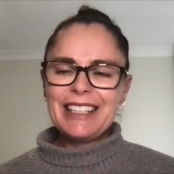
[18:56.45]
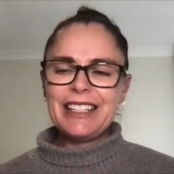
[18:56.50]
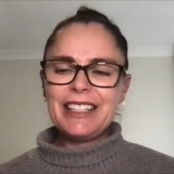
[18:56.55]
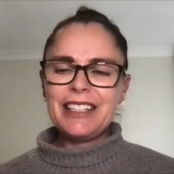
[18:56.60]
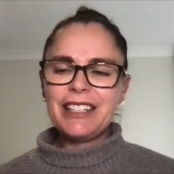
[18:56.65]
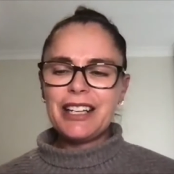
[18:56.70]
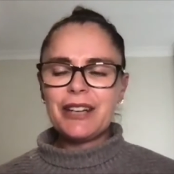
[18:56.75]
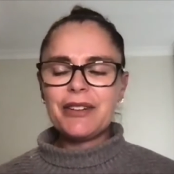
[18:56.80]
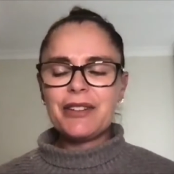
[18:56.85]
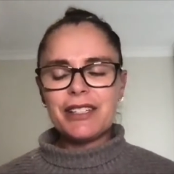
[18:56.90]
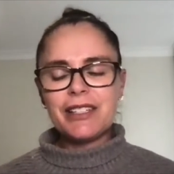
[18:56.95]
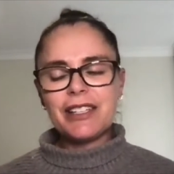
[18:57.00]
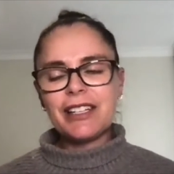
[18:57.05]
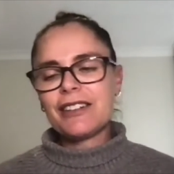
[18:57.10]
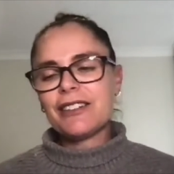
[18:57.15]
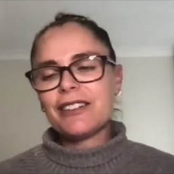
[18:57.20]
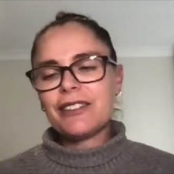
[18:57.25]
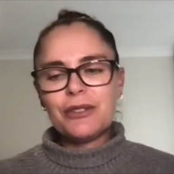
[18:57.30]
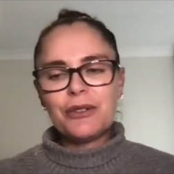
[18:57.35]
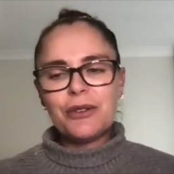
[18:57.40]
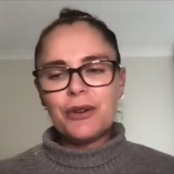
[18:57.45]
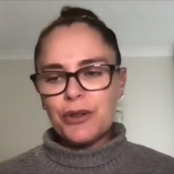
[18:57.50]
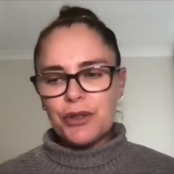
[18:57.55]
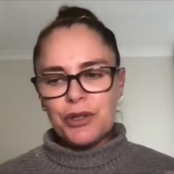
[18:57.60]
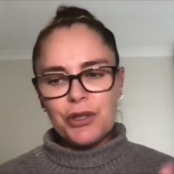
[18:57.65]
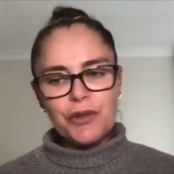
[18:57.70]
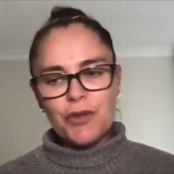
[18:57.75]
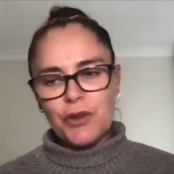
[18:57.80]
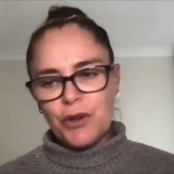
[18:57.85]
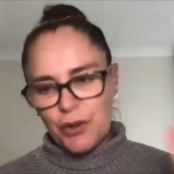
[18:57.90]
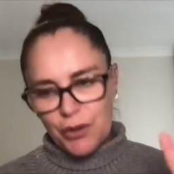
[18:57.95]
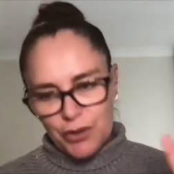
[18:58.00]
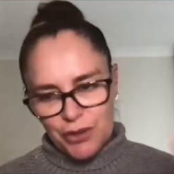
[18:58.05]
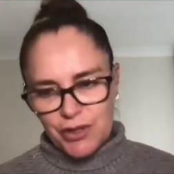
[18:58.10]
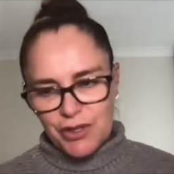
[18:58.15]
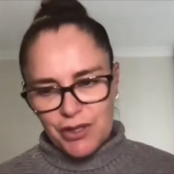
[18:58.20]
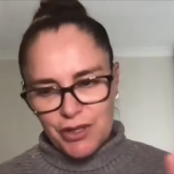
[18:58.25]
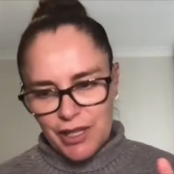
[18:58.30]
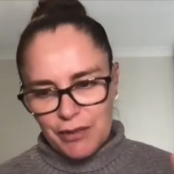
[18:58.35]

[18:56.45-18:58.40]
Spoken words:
You know, and it's like, oh look, horses for courses.